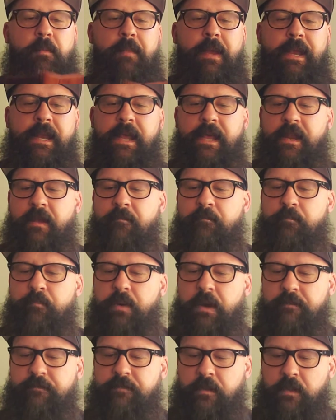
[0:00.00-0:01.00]
made out of
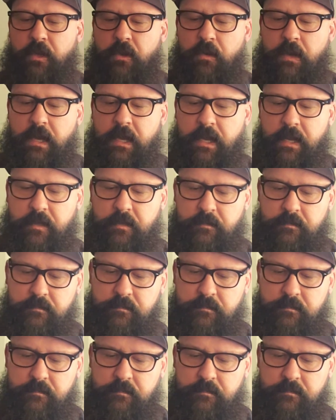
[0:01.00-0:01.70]
buffalo hide.